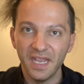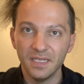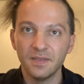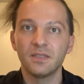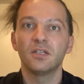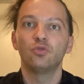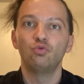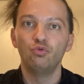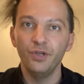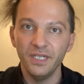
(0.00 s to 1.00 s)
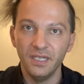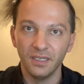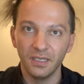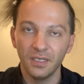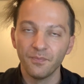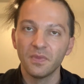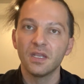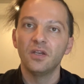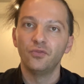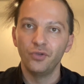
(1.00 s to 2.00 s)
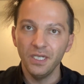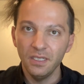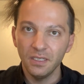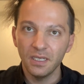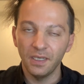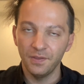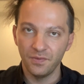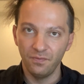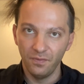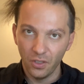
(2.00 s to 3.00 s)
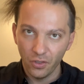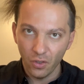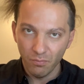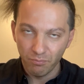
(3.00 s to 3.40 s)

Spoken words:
is reading. Reading is very